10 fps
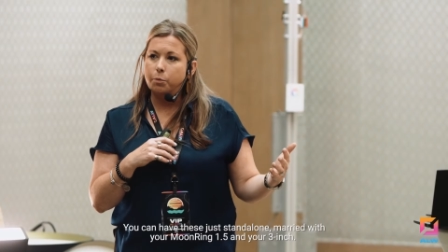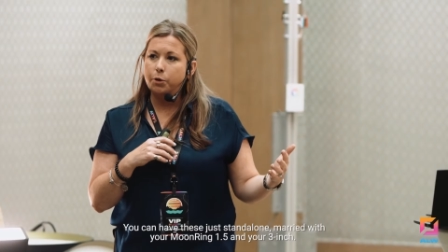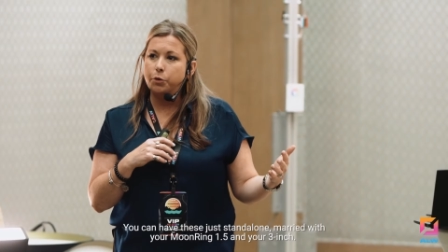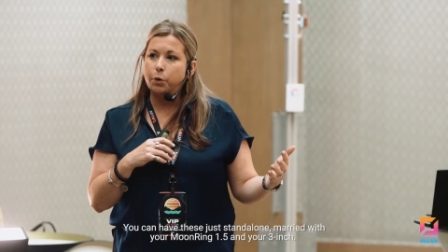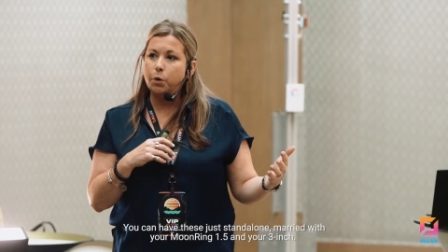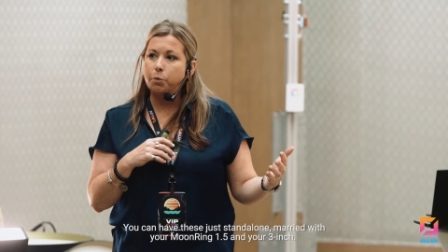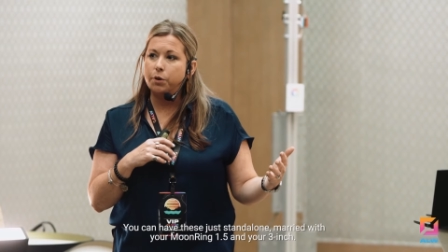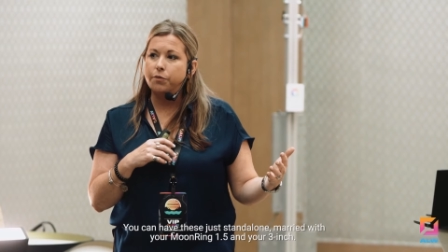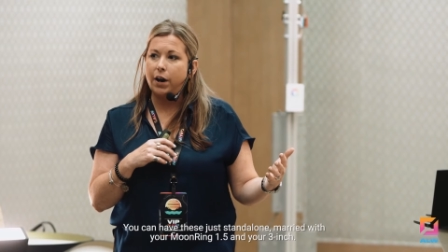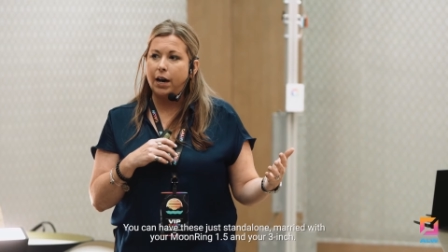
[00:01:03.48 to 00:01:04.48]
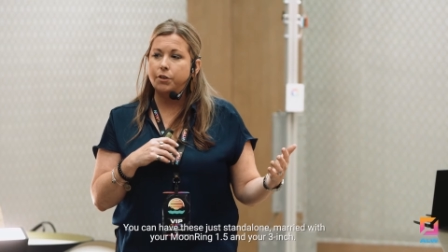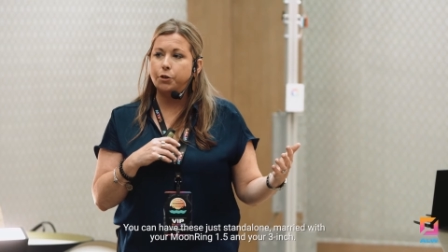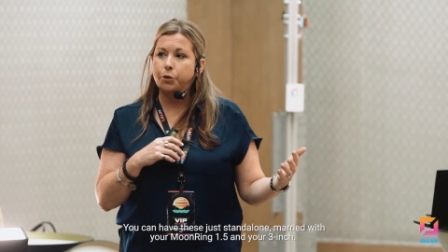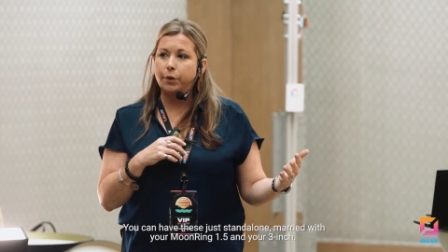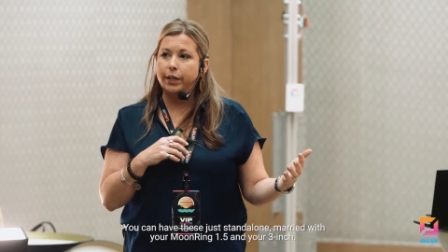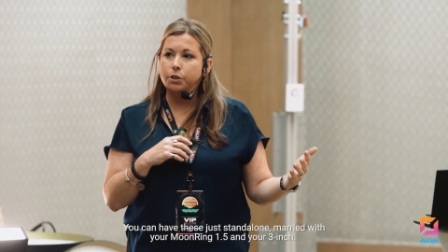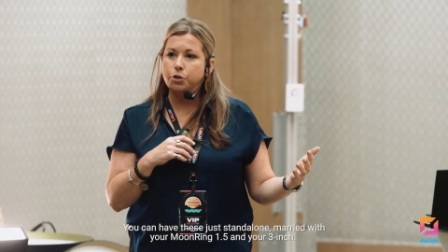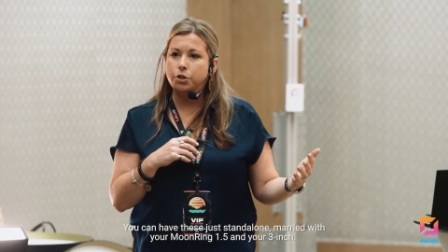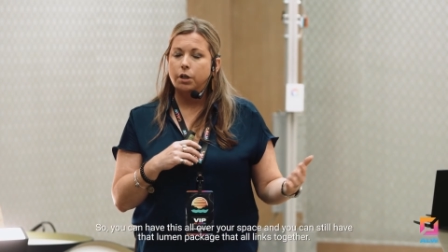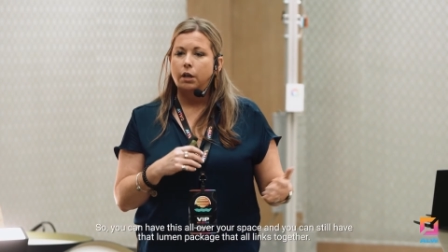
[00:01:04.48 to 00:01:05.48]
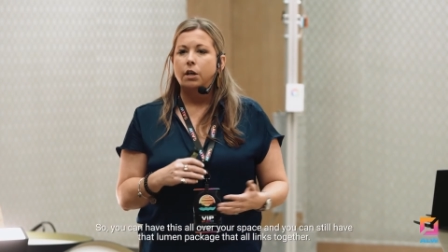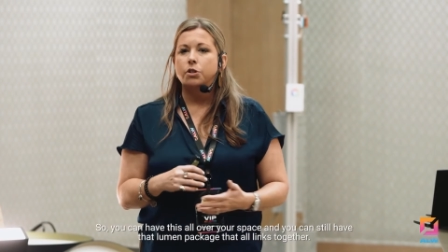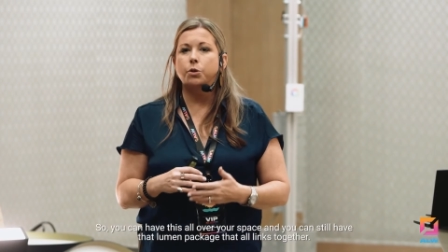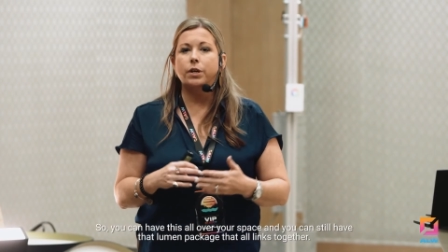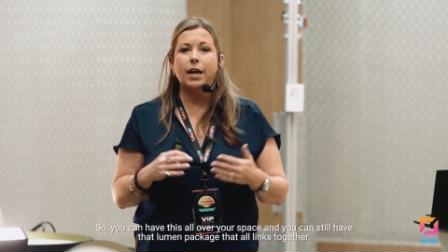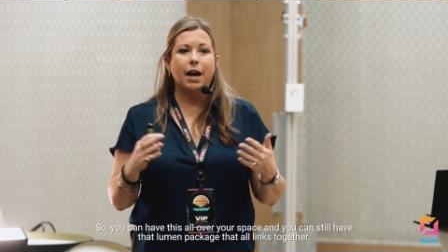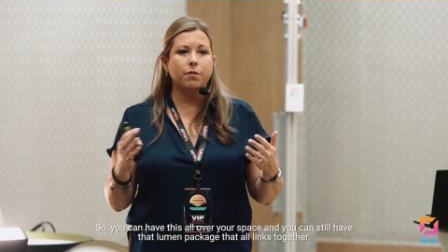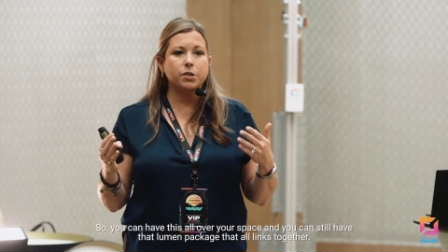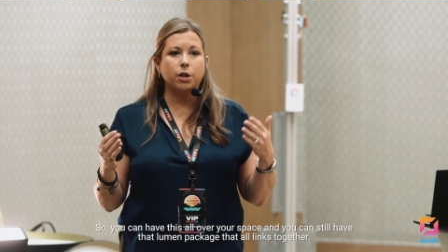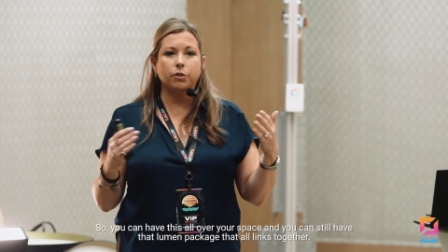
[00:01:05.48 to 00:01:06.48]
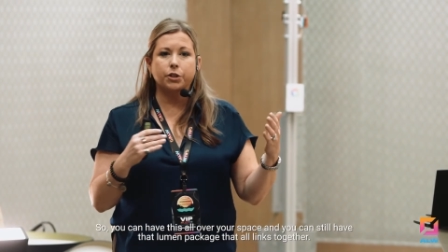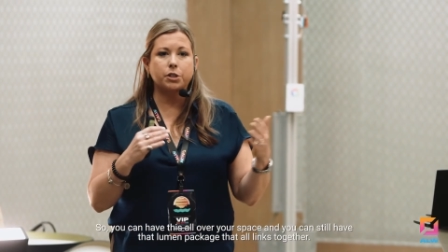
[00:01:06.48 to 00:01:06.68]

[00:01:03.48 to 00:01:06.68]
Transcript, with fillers: your MoonRing 1.5 and your 3 inch. So you can have this all over your